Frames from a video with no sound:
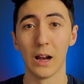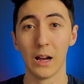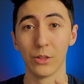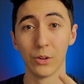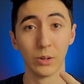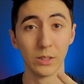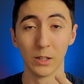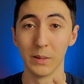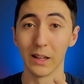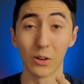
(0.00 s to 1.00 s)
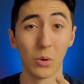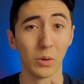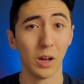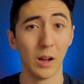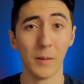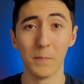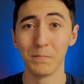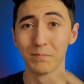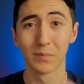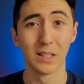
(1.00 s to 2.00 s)
third is going to be like
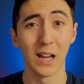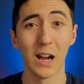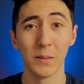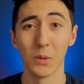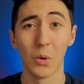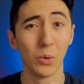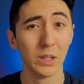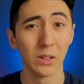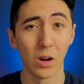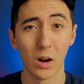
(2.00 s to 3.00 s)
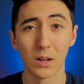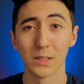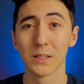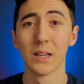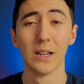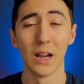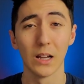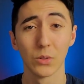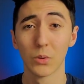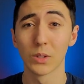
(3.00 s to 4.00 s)
the time, the holding costs.
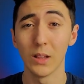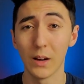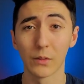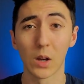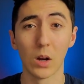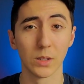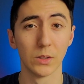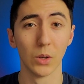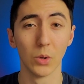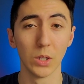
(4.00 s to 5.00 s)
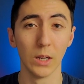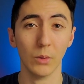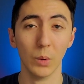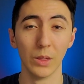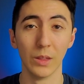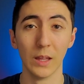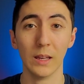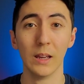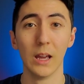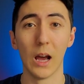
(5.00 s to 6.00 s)
So there's a lot of costs associated with
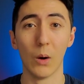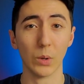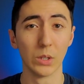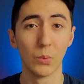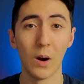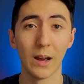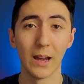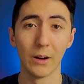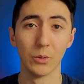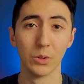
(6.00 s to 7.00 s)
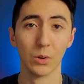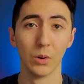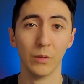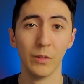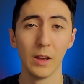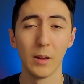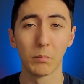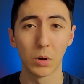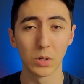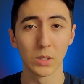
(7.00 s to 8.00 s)
it, which is why I reserve
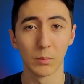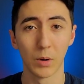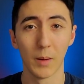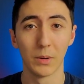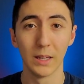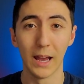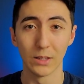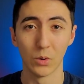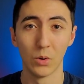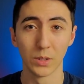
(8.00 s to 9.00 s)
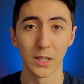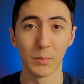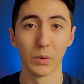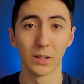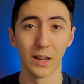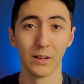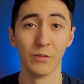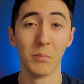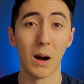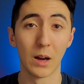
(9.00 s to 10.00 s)
purchasing property as a whole separate kind of
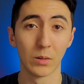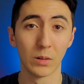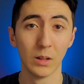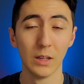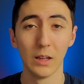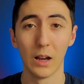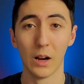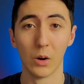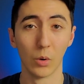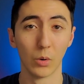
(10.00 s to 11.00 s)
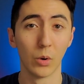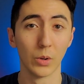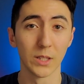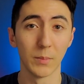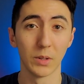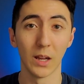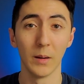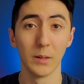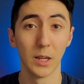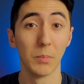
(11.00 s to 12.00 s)
model, or a whole separate
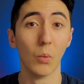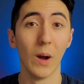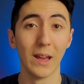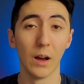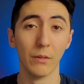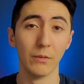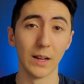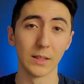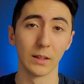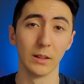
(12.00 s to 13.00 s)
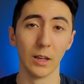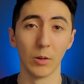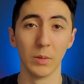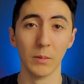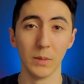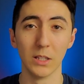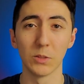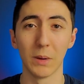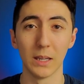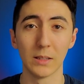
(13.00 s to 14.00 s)
type of way of investing in the Airbnb
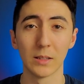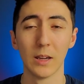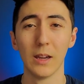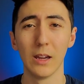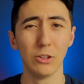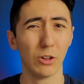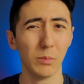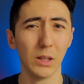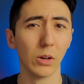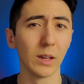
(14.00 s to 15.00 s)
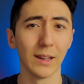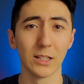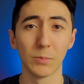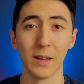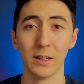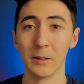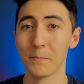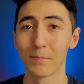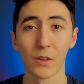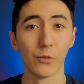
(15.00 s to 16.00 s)
space. You could be looking at spending
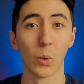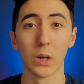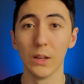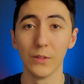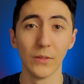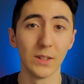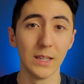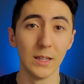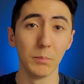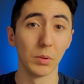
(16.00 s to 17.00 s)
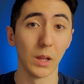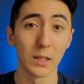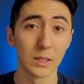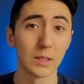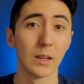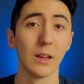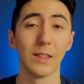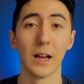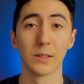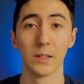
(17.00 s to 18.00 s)

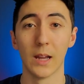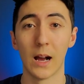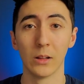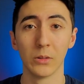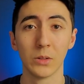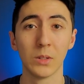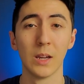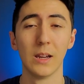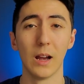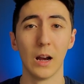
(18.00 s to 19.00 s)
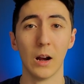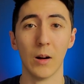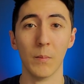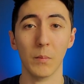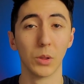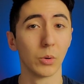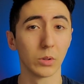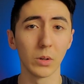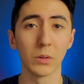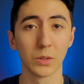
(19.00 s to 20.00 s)
$40,000-$50,000+, but the
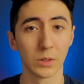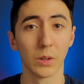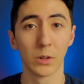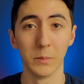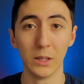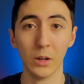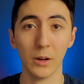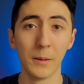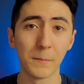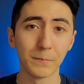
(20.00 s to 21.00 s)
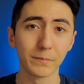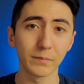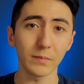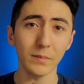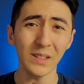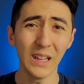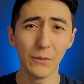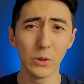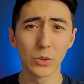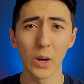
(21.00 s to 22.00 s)
returns are still going to be good. If
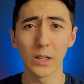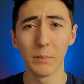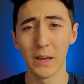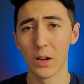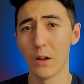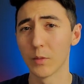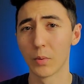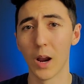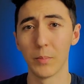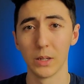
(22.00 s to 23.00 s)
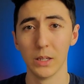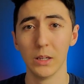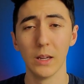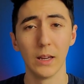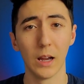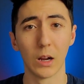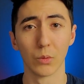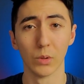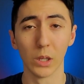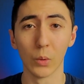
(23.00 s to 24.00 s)
you're trying to pay off a property
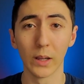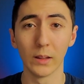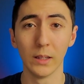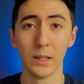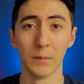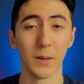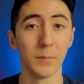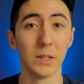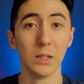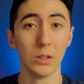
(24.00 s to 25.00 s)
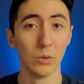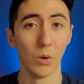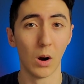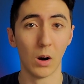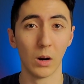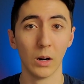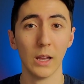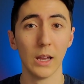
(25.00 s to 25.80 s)
really quickly, and maybe you are